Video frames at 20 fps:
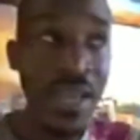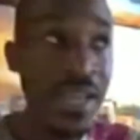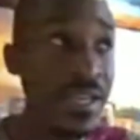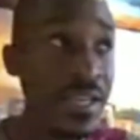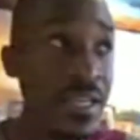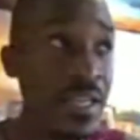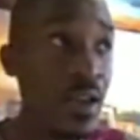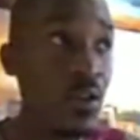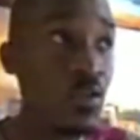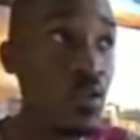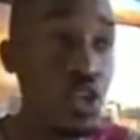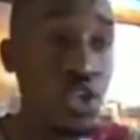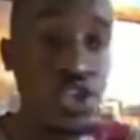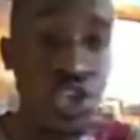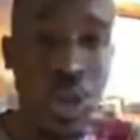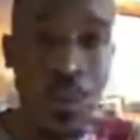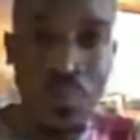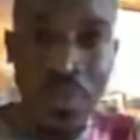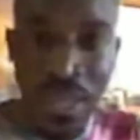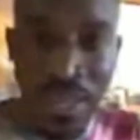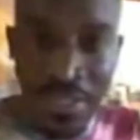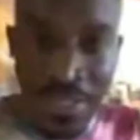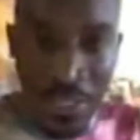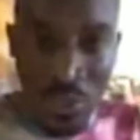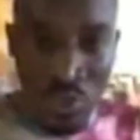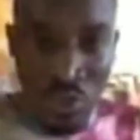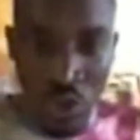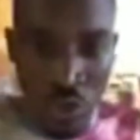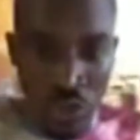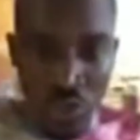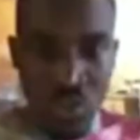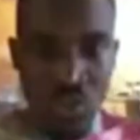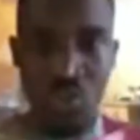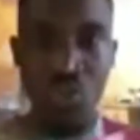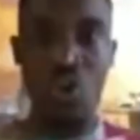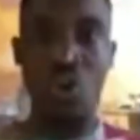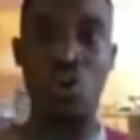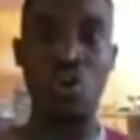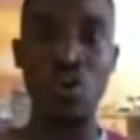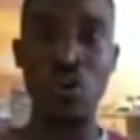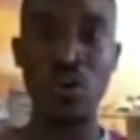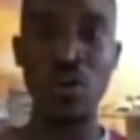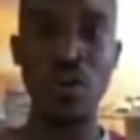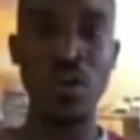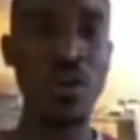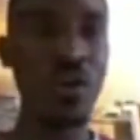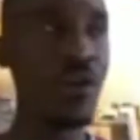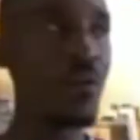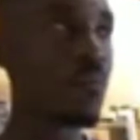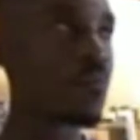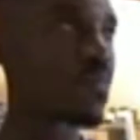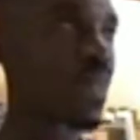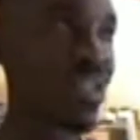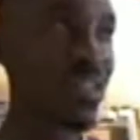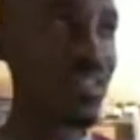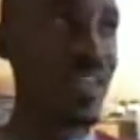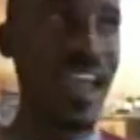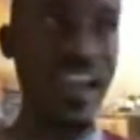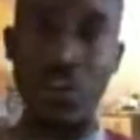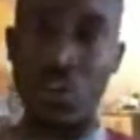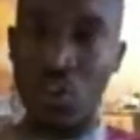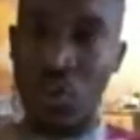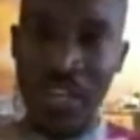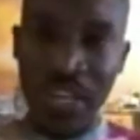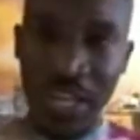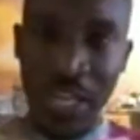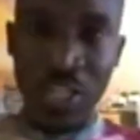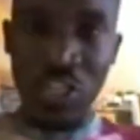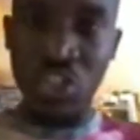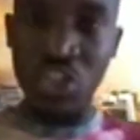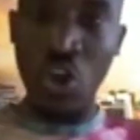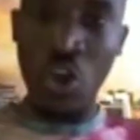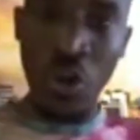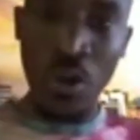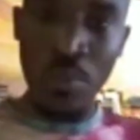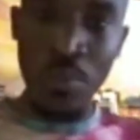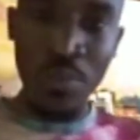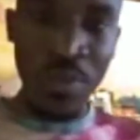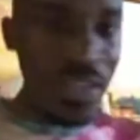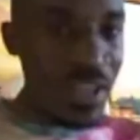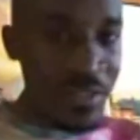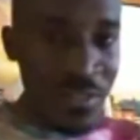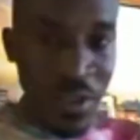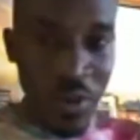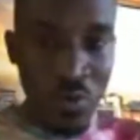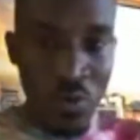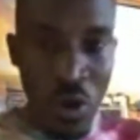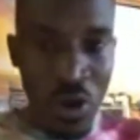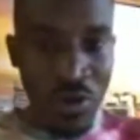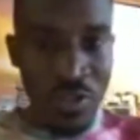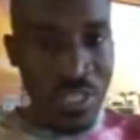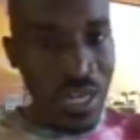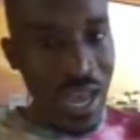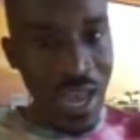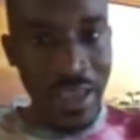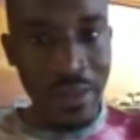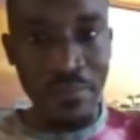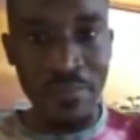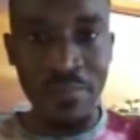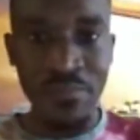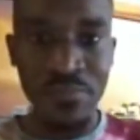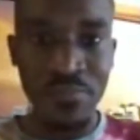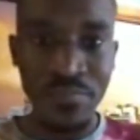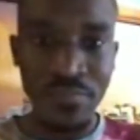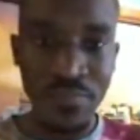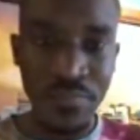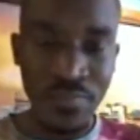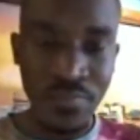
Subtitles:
They did a good job. They did not know that they are doing a job in the wrong time.